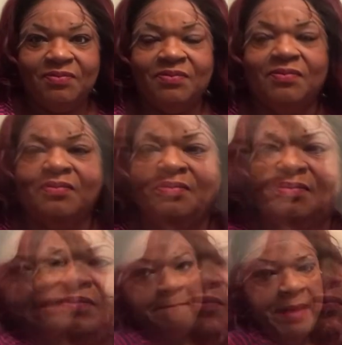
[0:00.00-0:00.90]

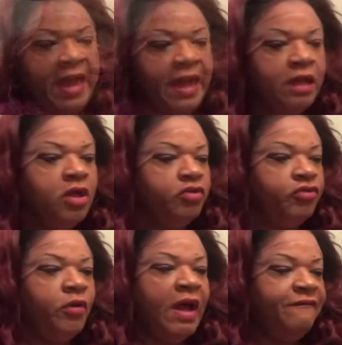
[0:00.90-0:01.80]
I'm back.
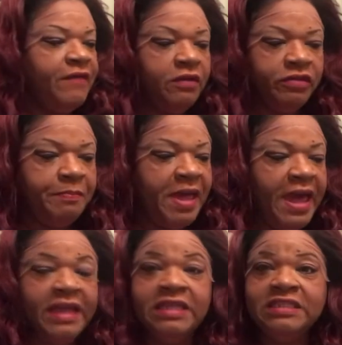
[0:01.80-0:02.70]
So I found the
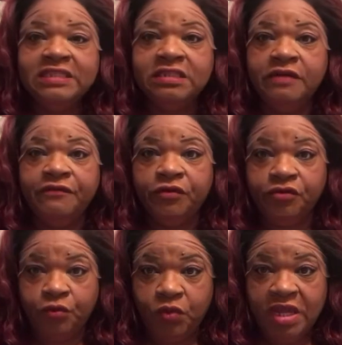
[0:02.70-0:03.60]
packing slip for
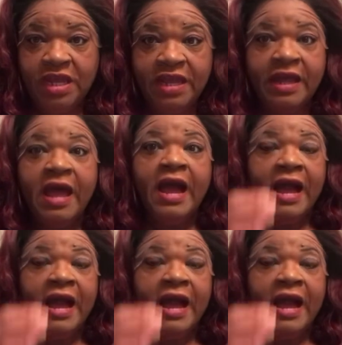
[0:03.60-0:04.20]
the wig.